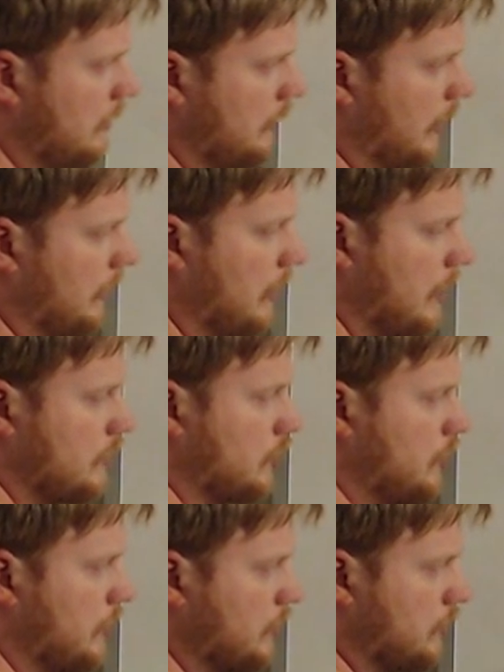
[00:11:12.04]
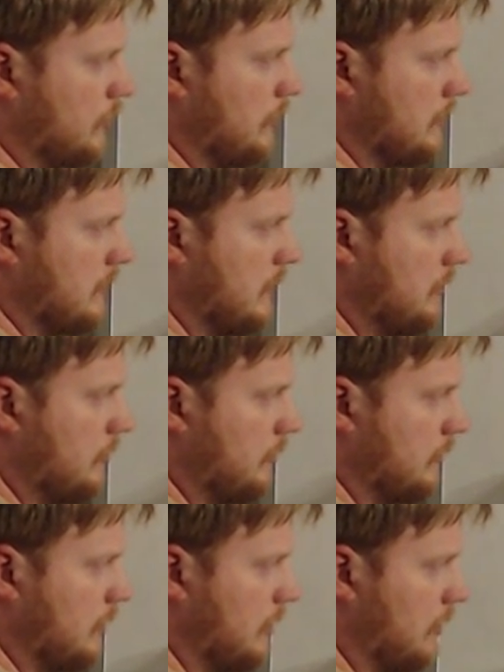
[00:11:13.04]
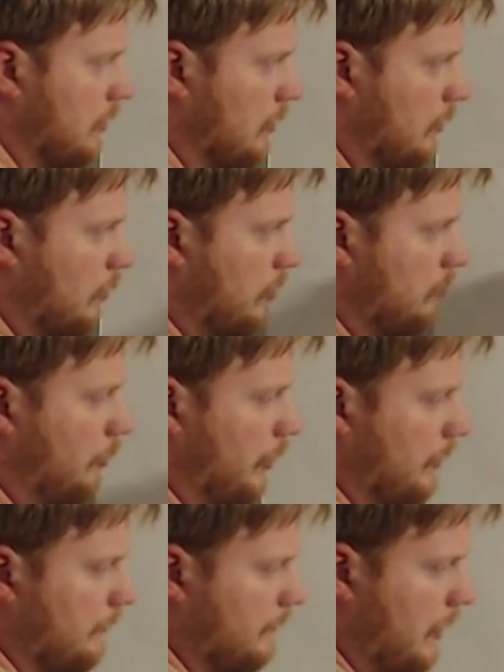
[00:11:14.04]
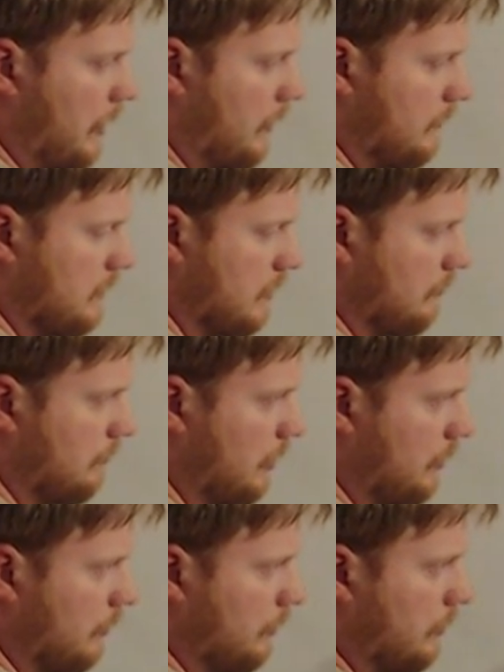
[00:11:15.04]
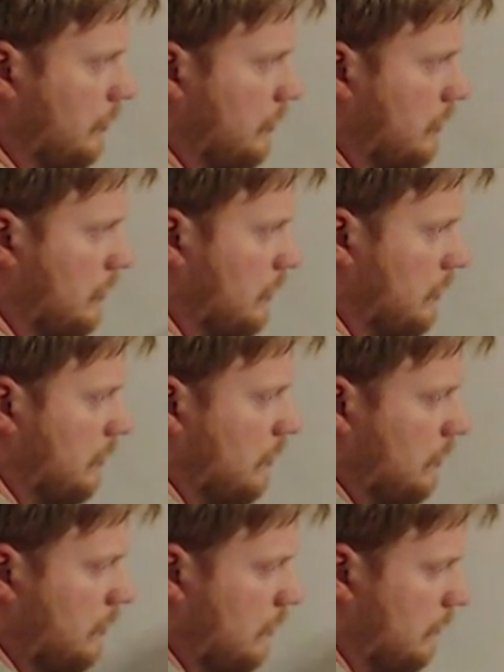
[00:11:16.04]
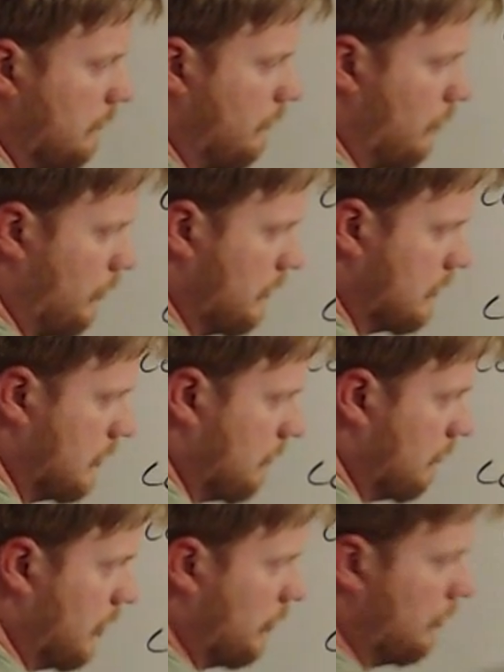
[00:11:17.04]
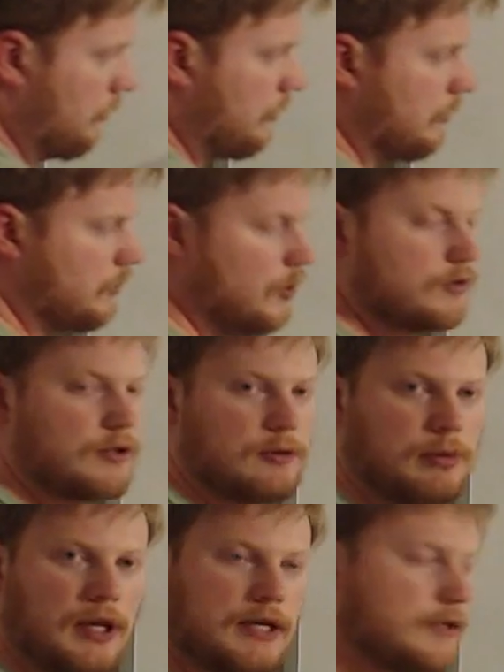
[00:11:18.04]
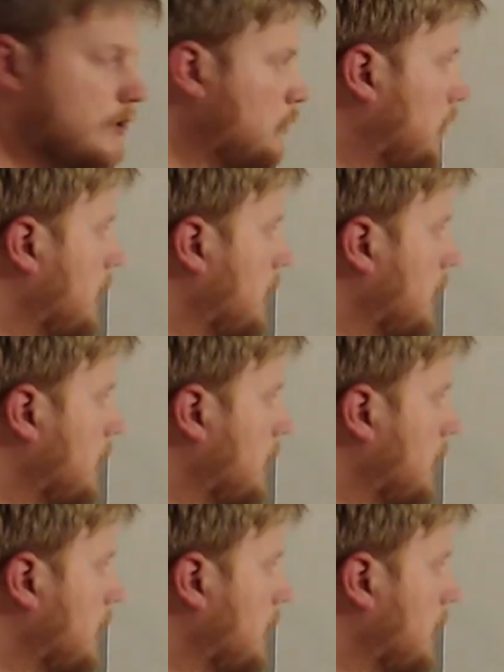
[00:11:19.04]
Okay, so you can sort of see those here. 1.5 is in both, 4 is in both. Those are the places where